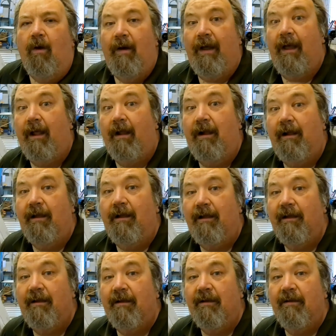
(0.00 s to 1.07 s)
Well,
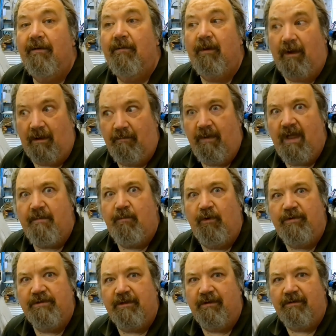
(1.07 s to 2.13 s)
welcome back,
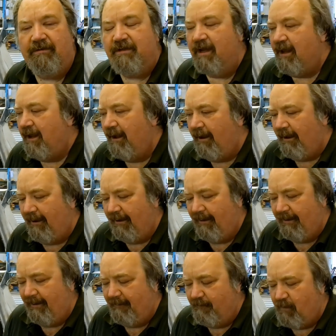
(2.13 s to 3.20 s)
boys and girls.
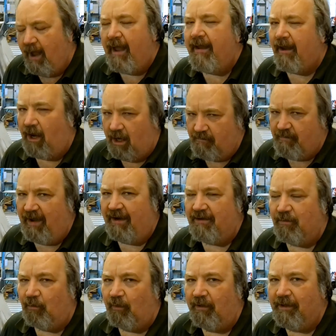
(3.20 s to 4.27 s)
I got
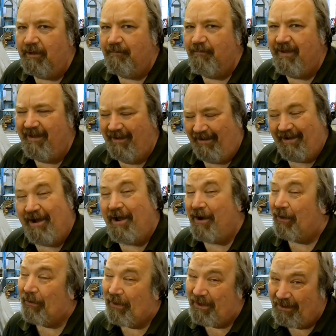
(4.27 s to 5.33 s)
back to work. I
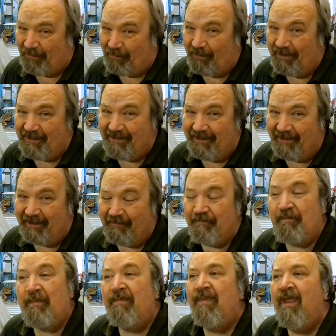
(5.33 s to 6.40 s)
got a lot of work done.
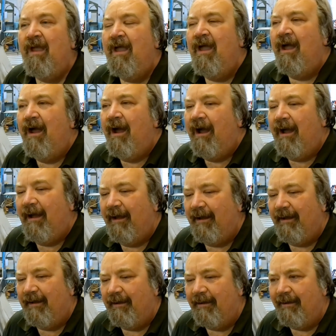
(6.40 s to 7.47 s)

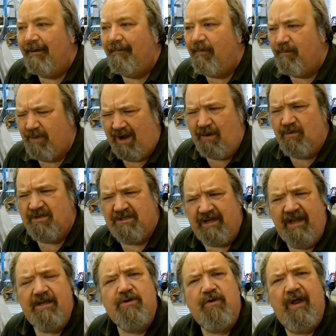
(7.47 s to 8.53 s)
But I was
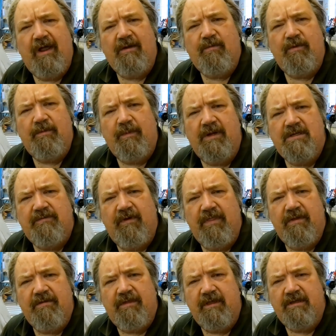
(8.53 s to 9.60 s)
sidetracked with a bunch of
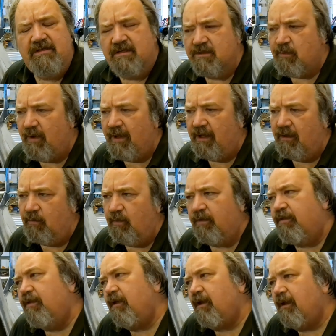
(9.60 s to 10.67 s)
other things as well,
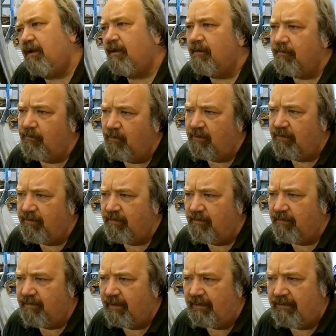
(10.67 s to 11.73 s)
with
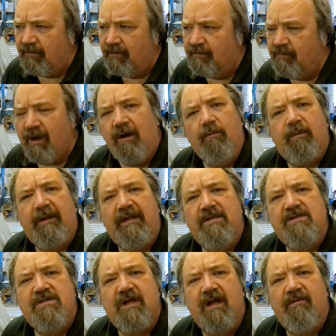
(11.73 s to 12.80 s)
other
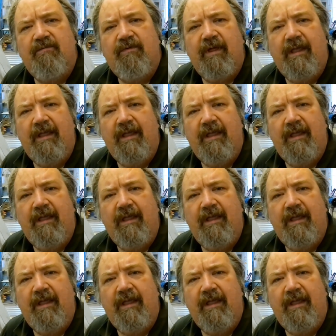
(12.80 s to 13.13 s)
airplane stuff.